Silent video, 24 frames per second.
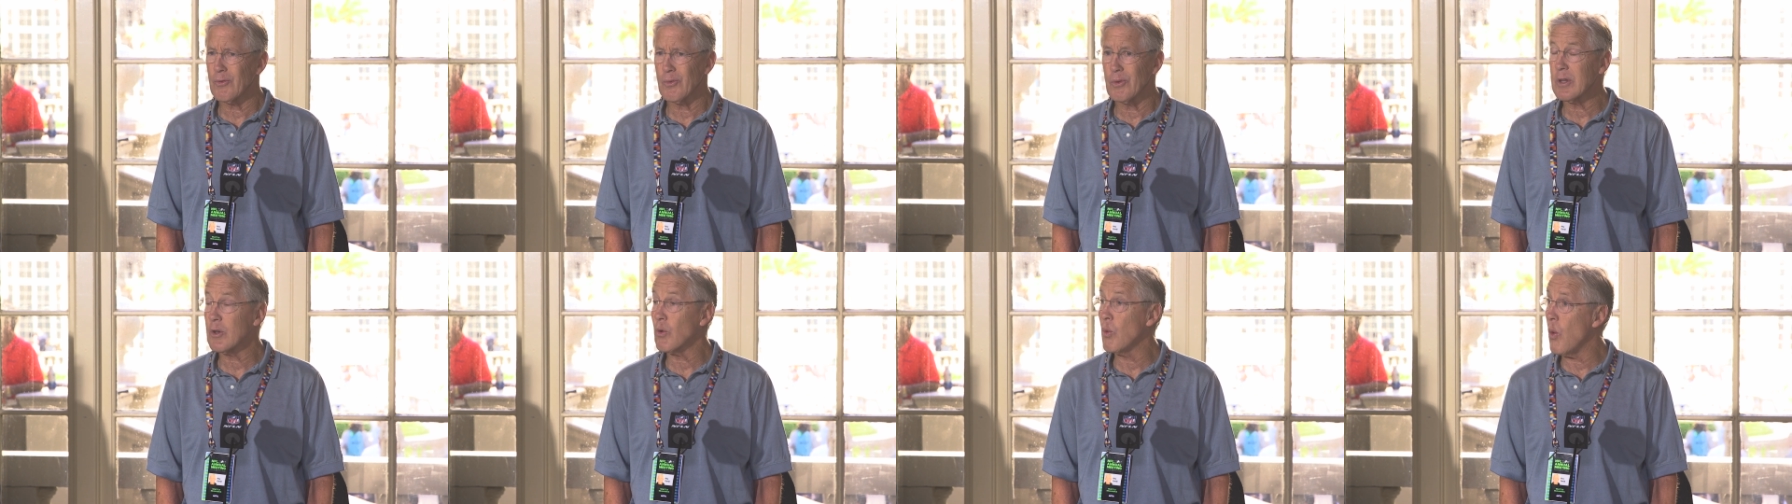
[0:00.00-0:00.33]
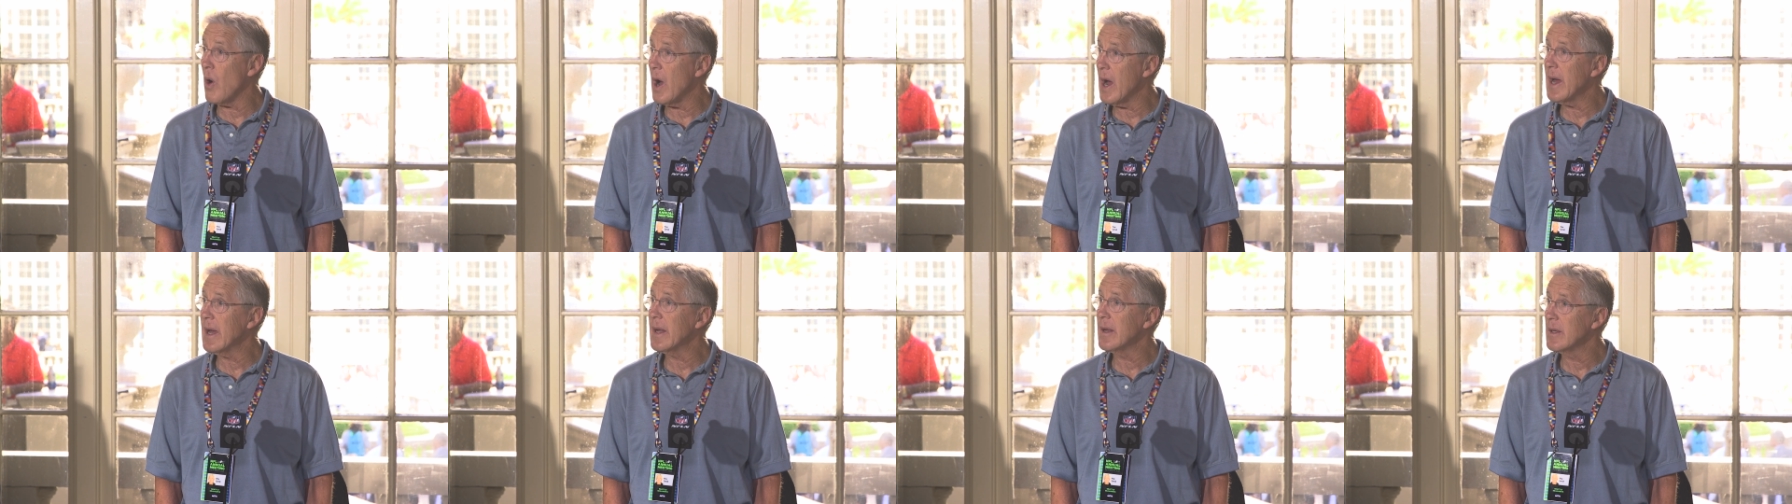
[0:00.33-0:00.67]
He's really
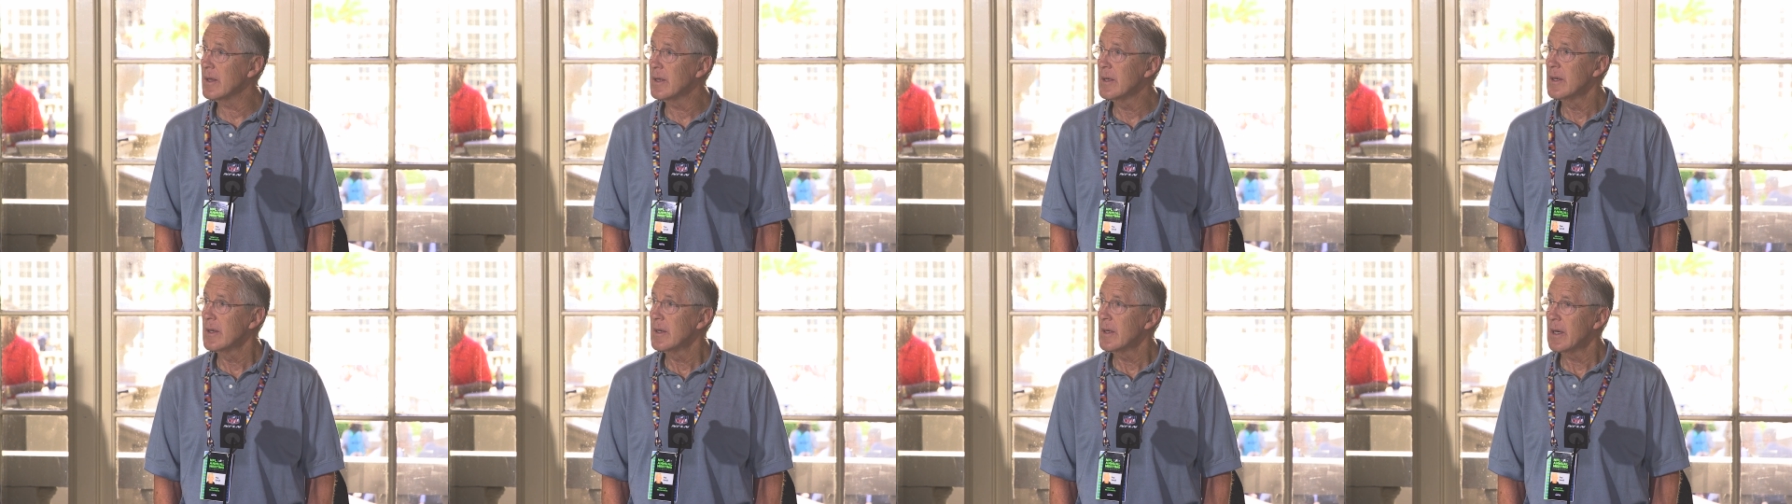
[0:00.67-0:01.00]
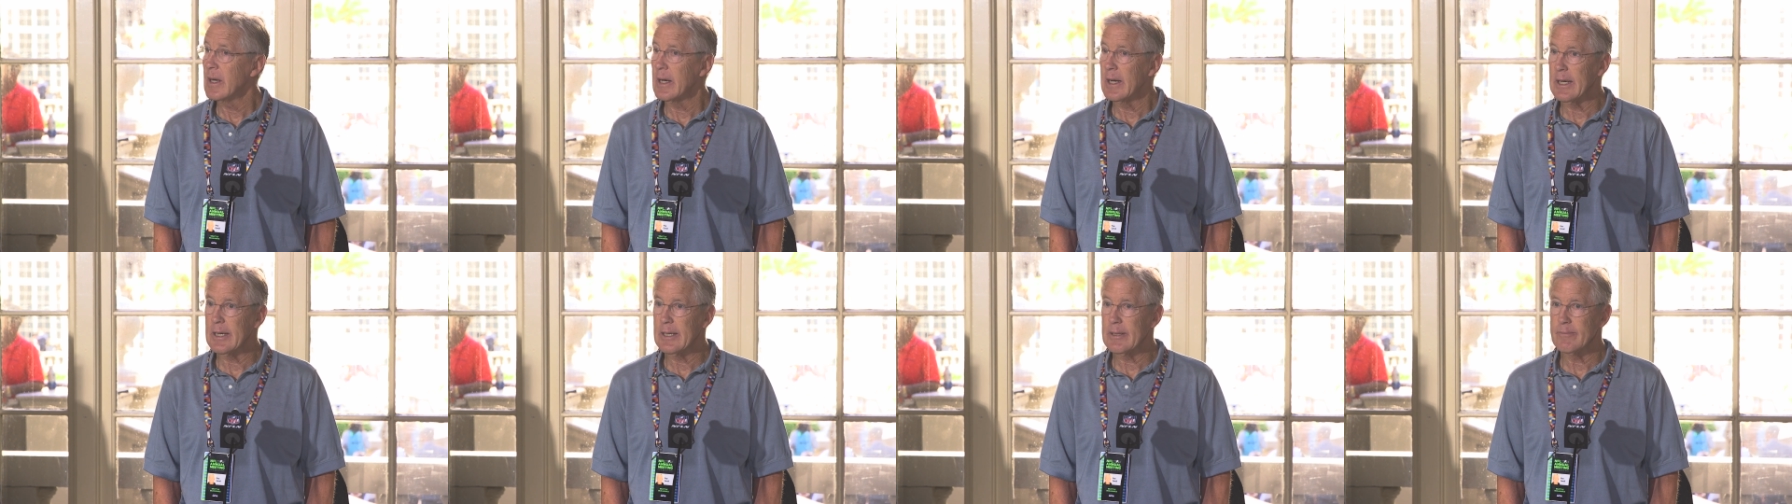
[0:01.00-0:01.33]
quiet
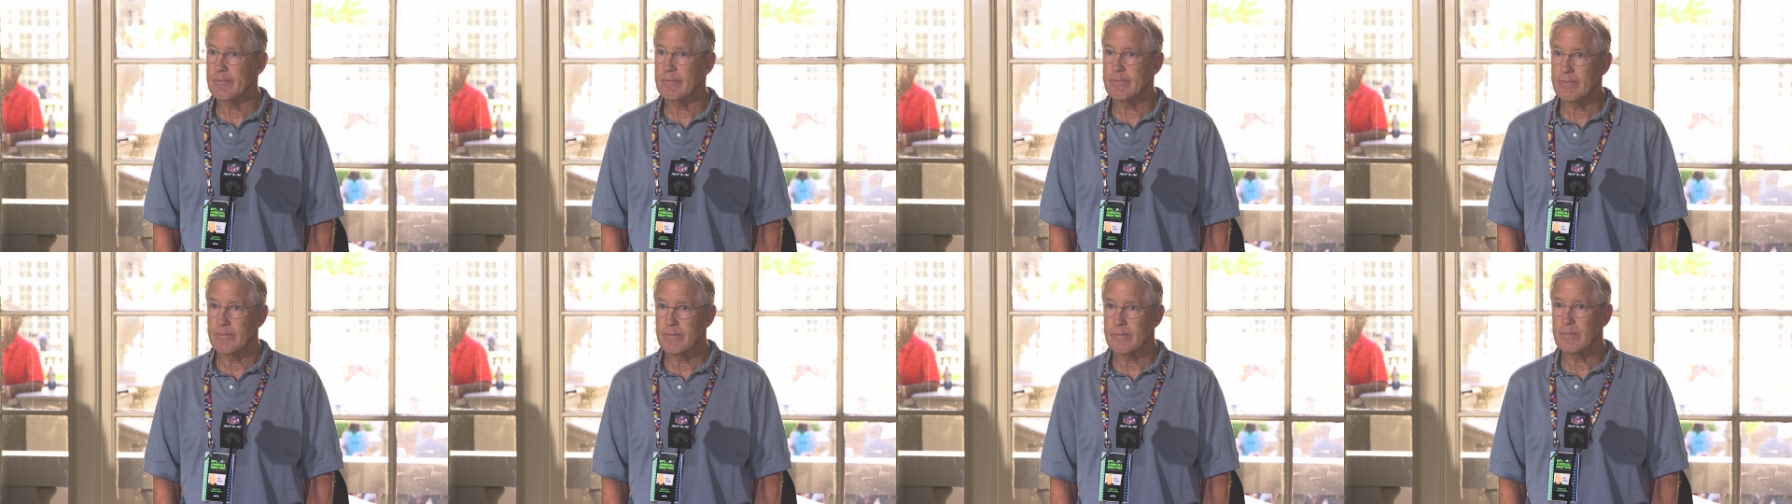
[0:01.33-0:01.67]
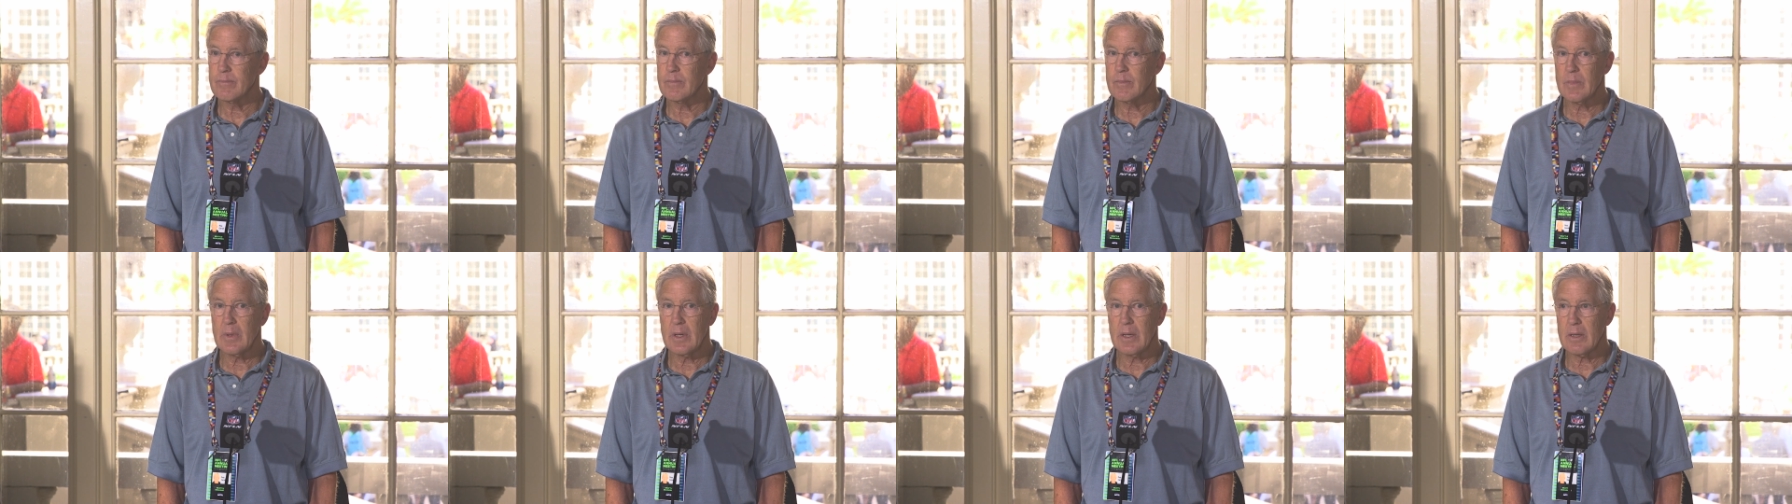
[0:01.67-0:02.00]
um,
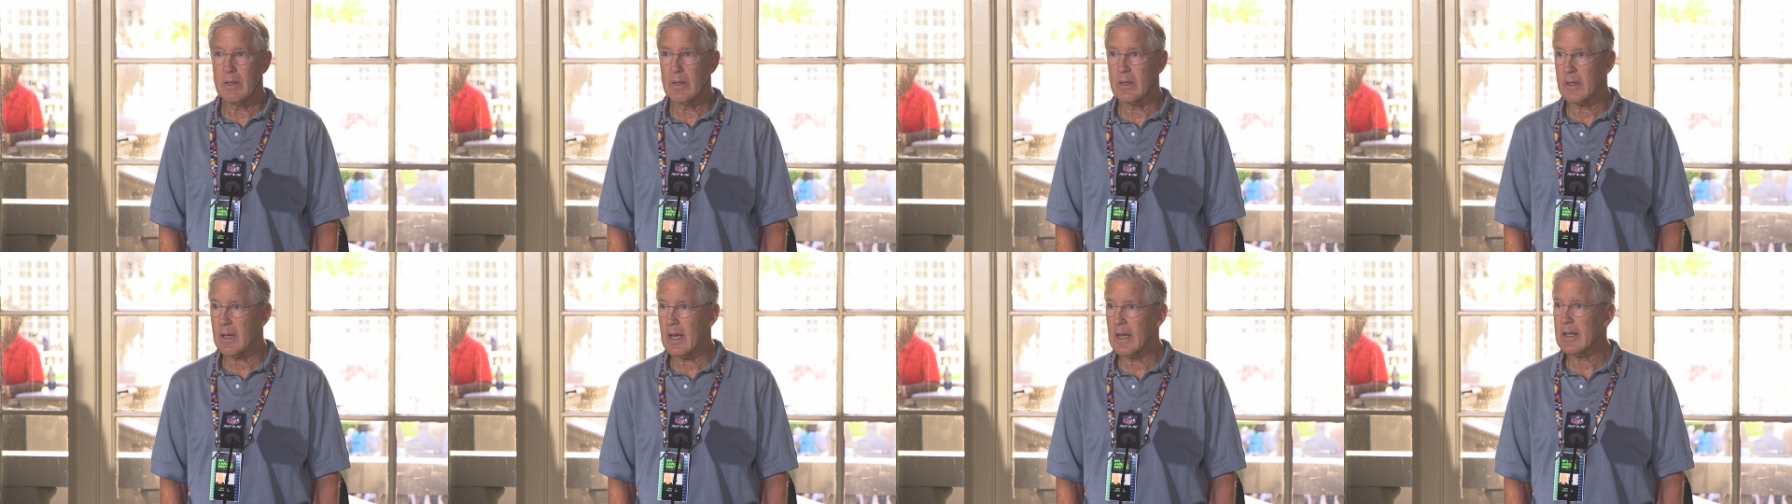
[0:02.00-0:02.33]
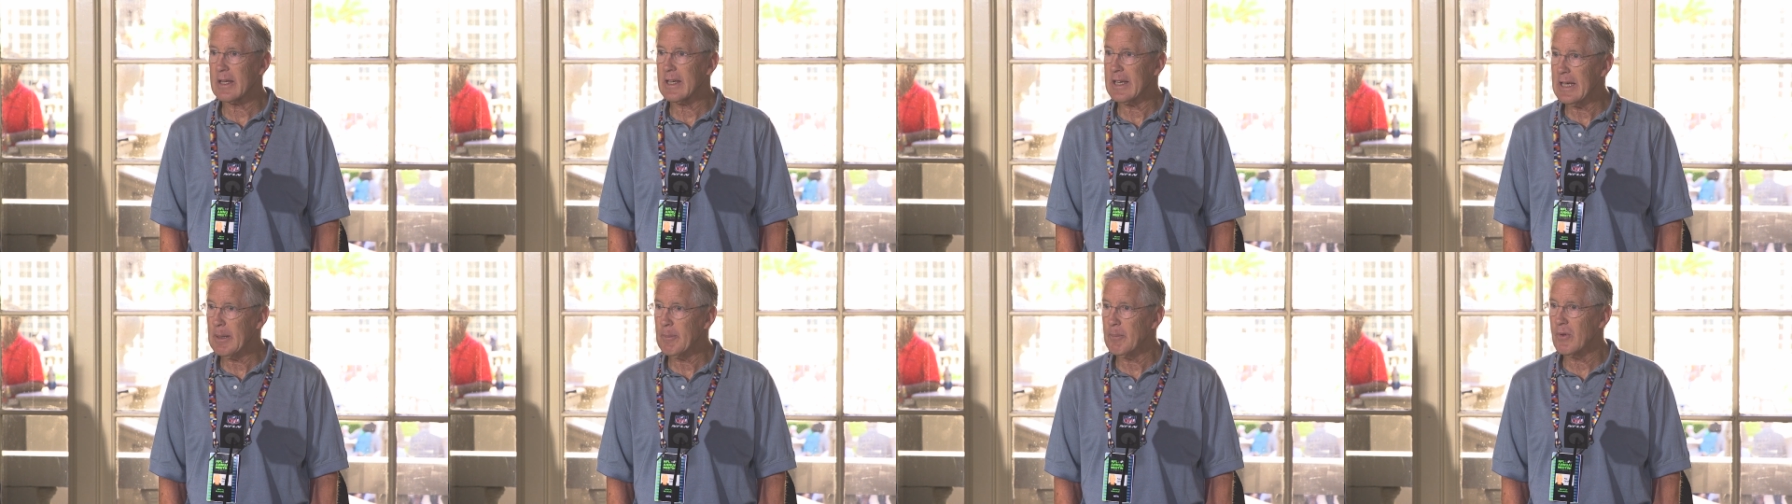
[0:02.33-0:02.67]
and kind
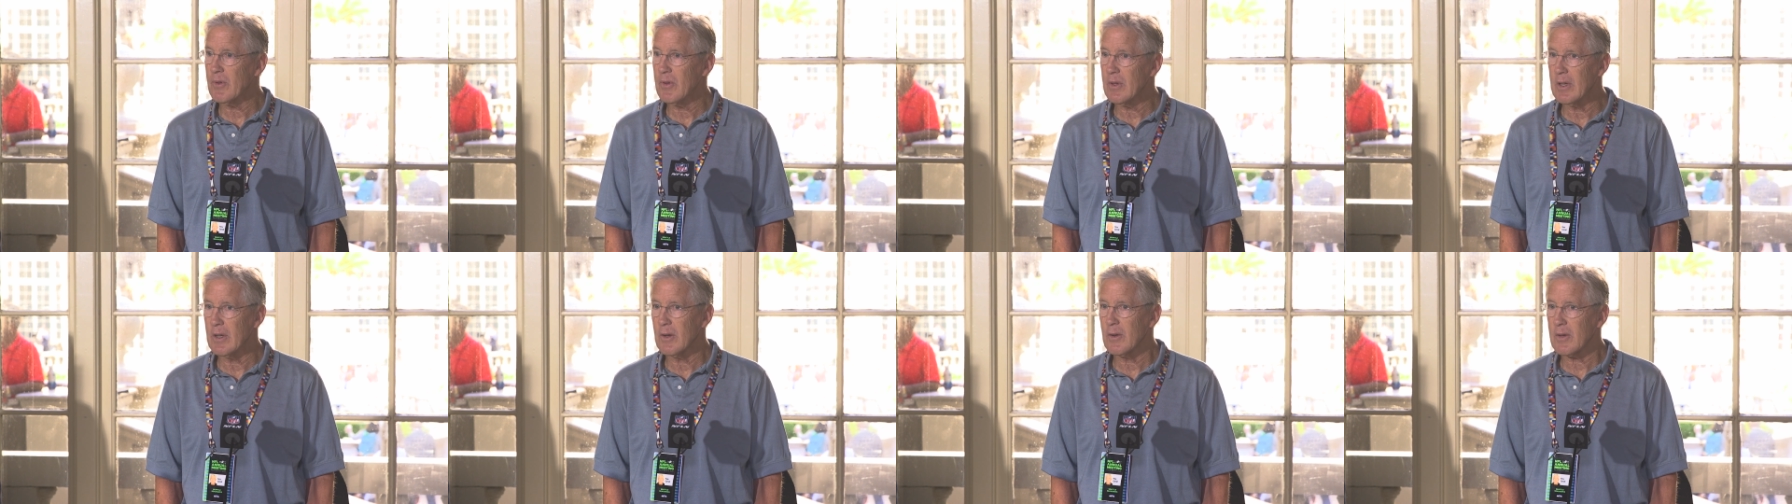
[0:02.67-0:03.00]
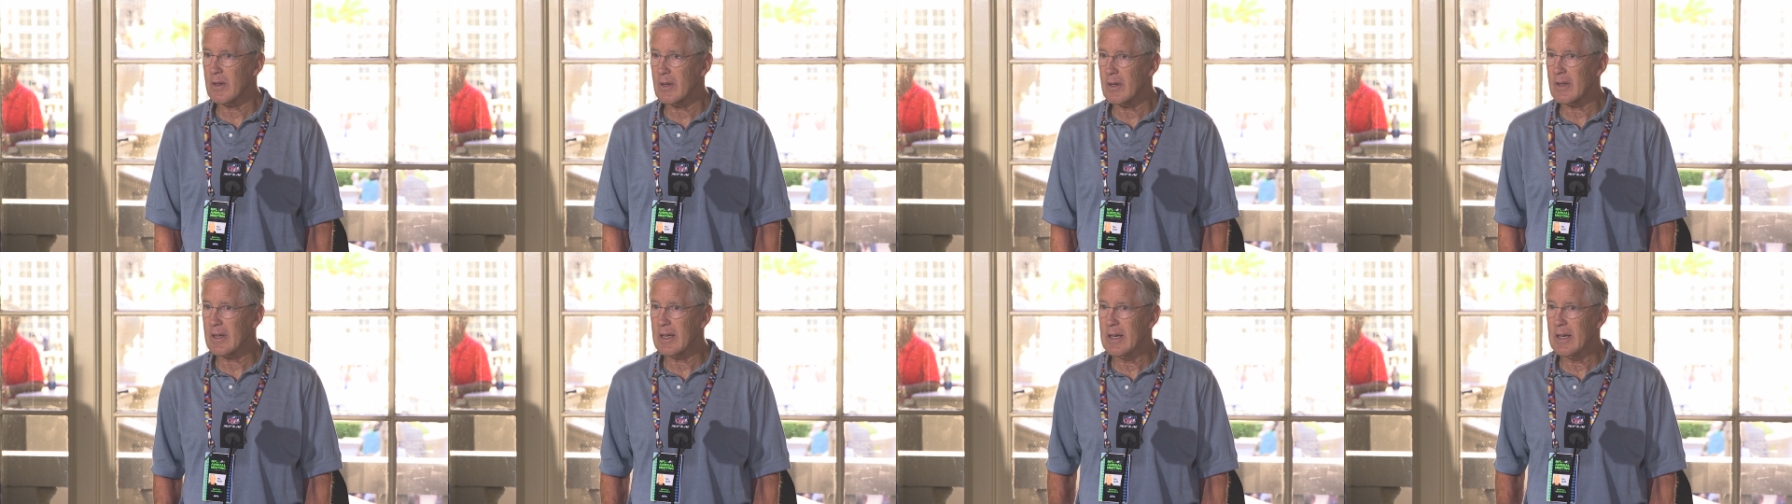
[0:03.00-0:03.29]
of keeps you know